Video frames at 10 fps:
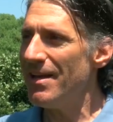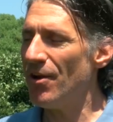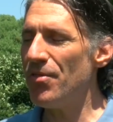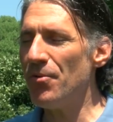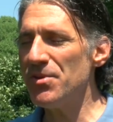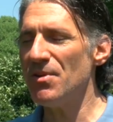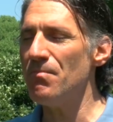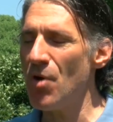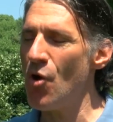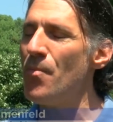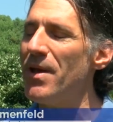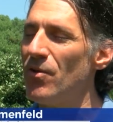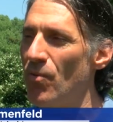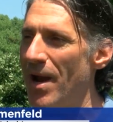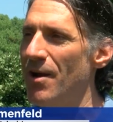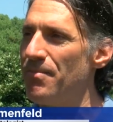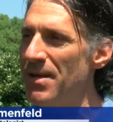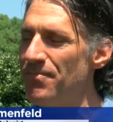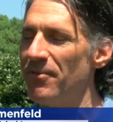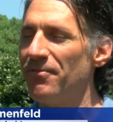You know, there was a moment where
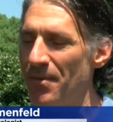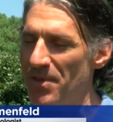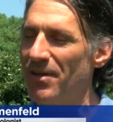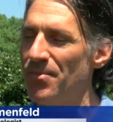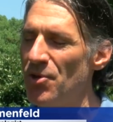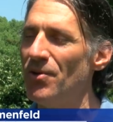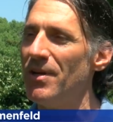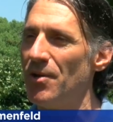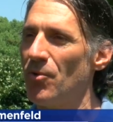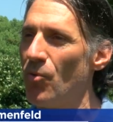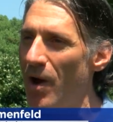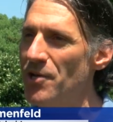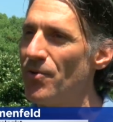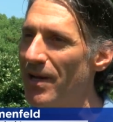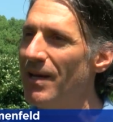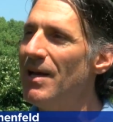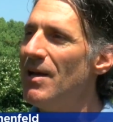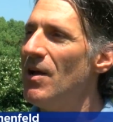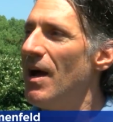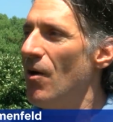people from the community were wondering,
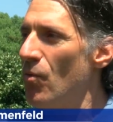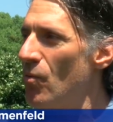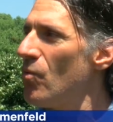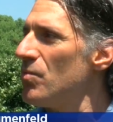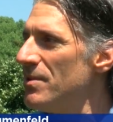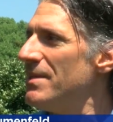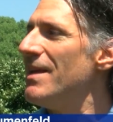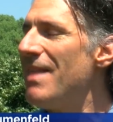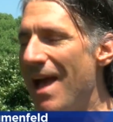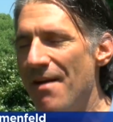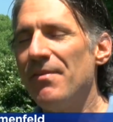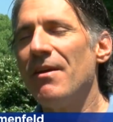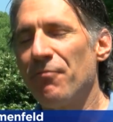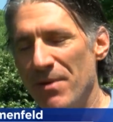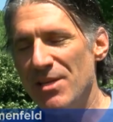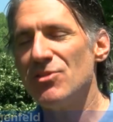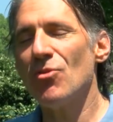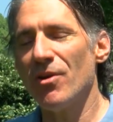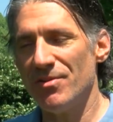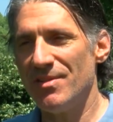did they have enough
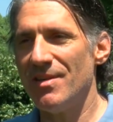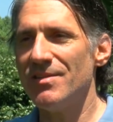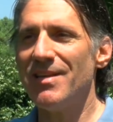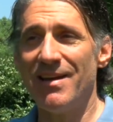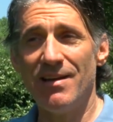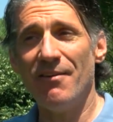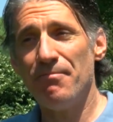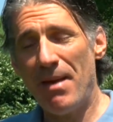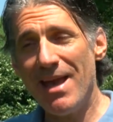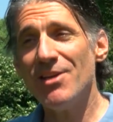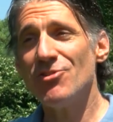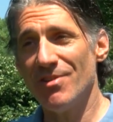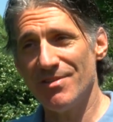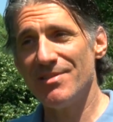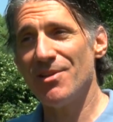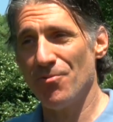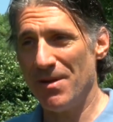resources and enough patience to